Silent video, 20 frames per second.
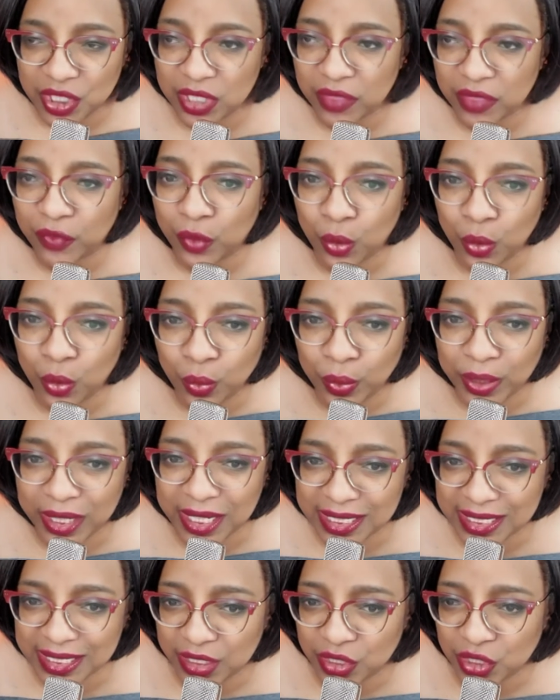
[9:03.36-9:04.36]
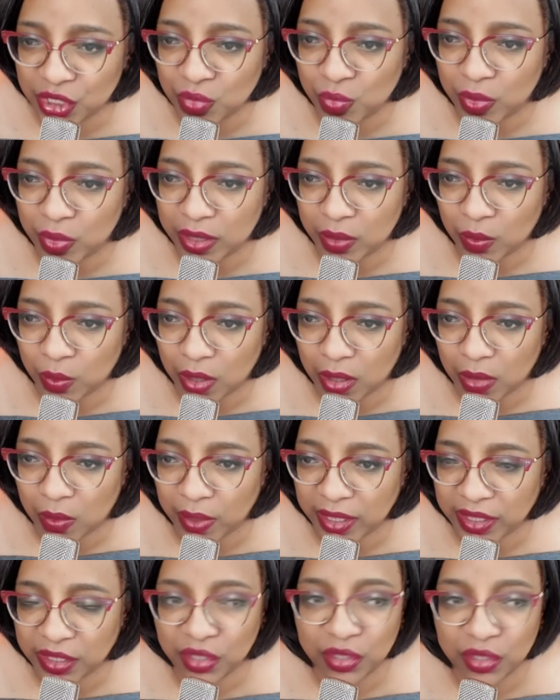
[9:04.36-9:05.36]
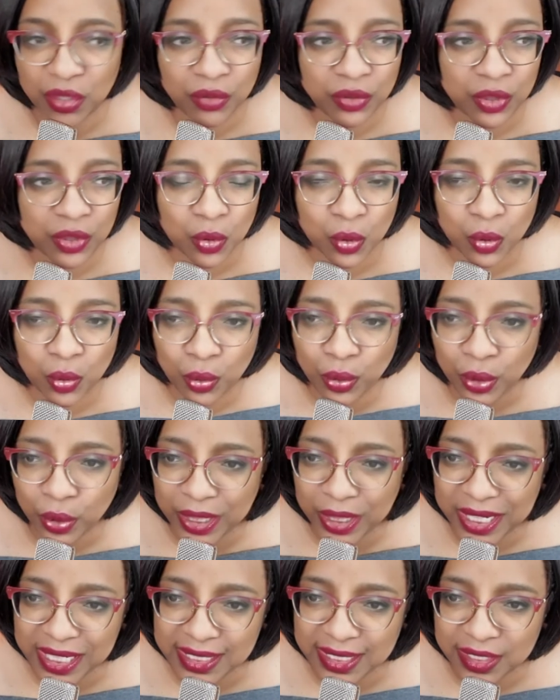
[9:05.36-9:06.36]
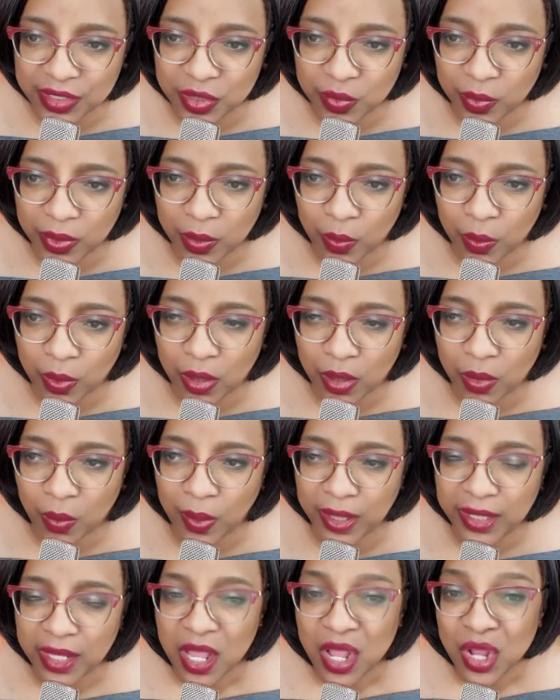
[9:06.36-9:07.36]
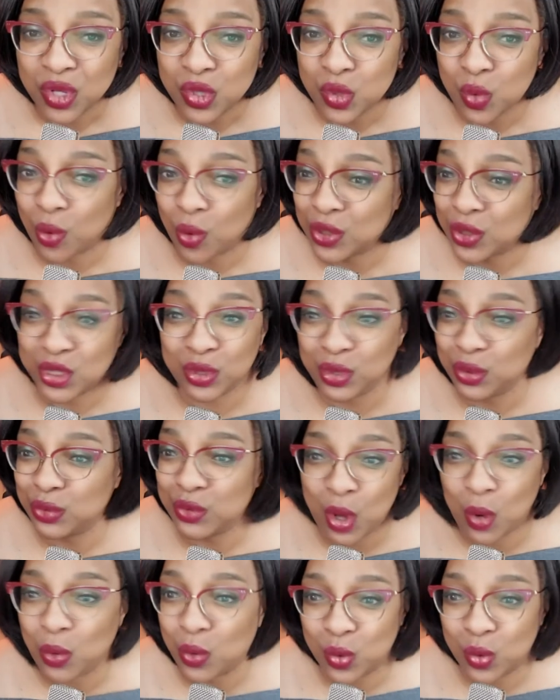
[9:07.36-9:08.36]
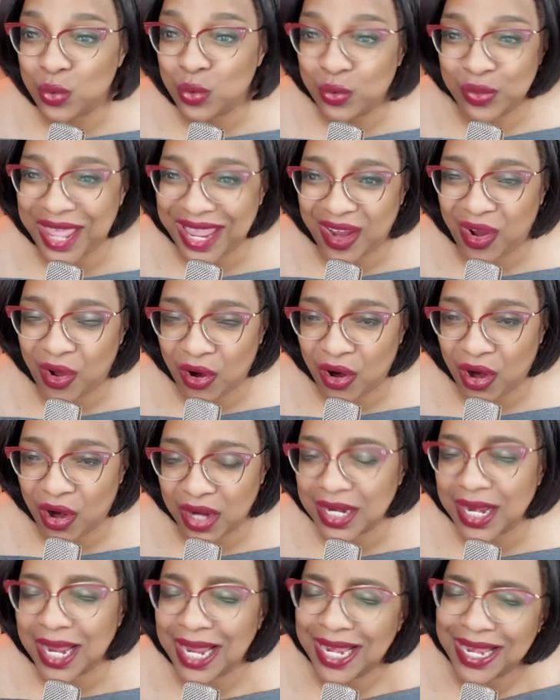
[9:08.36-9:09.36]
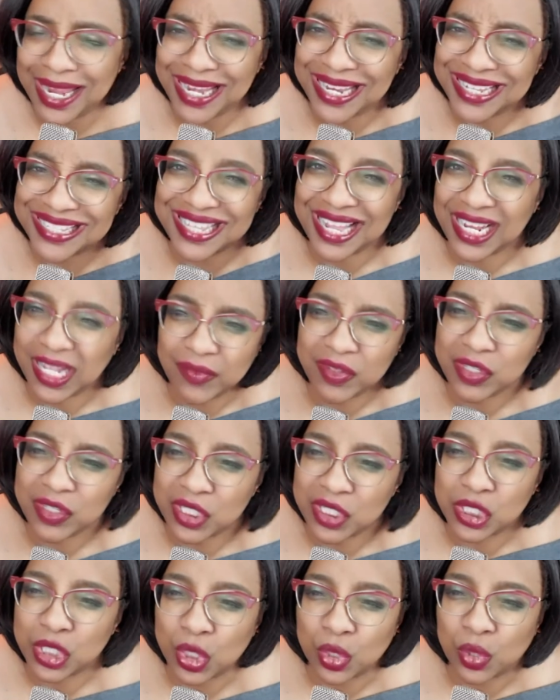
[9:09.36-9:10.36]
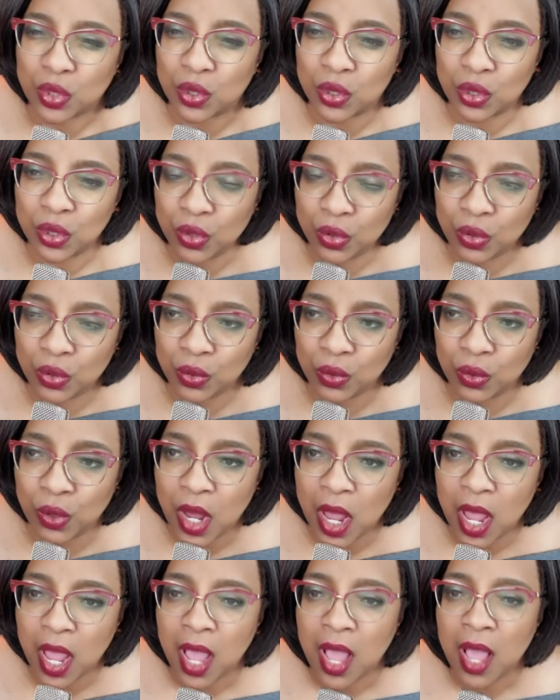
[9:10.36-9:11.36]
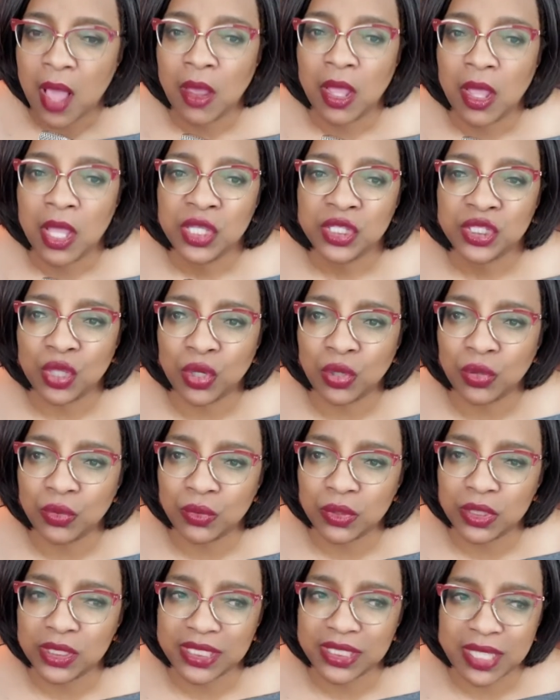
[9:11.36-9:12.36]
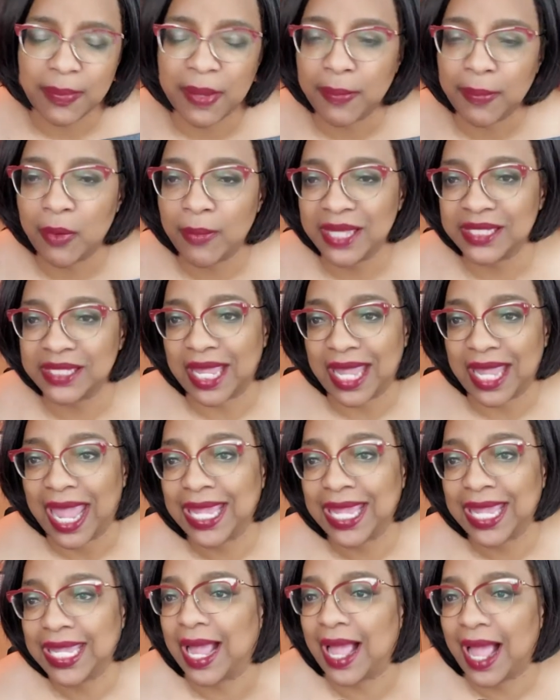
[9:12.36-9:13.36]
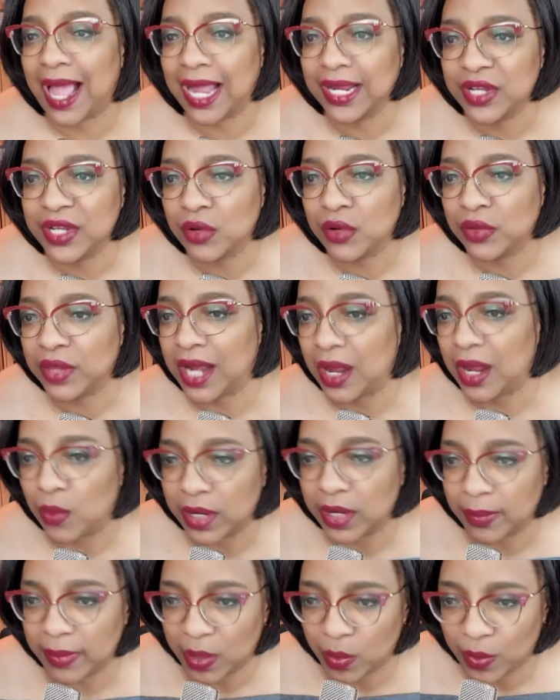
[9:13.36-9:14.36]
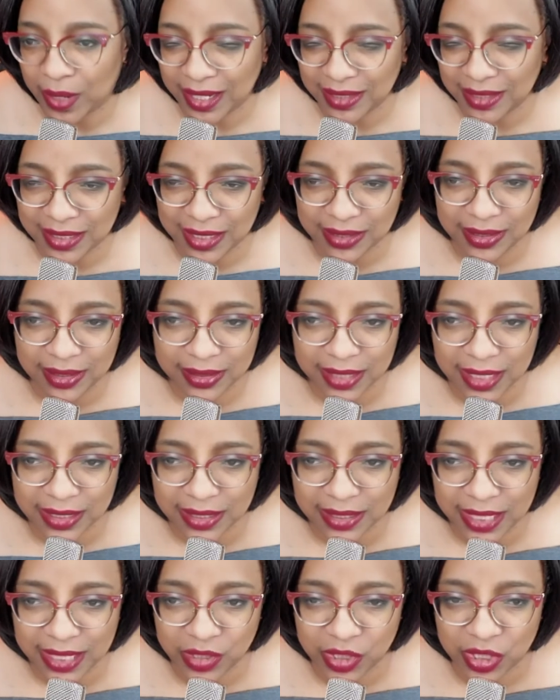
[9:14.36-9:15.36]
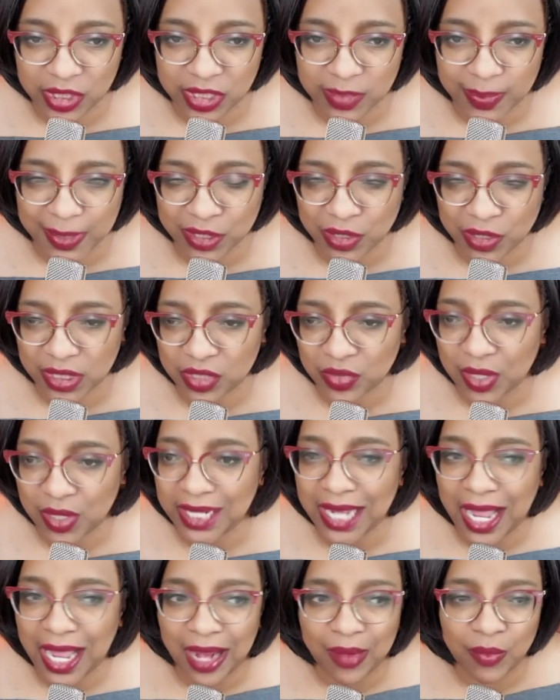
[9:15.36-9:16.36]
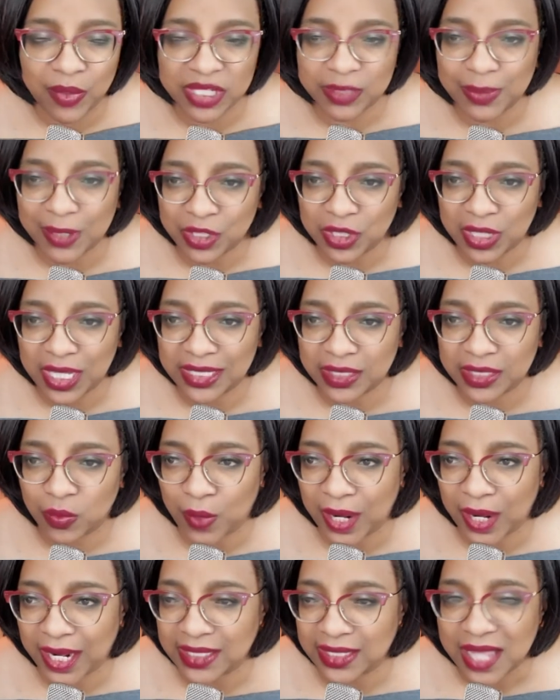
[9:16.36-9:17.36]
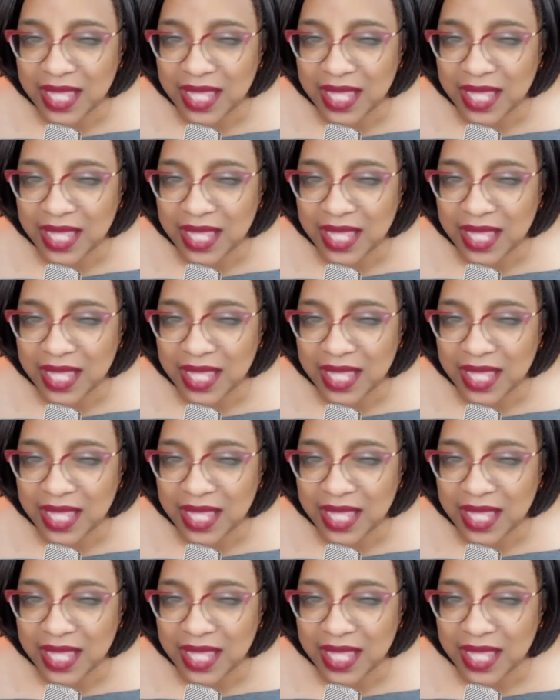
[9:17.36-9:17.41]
of who it is that you want to work with. You don't know who it is that you want to work with, nor do you know who they are. And, and, and it's not even just the who, so some people may say, hey, yeah, I know that I want to be a wedding des- destination specialist, right? I want to specialize in weddings,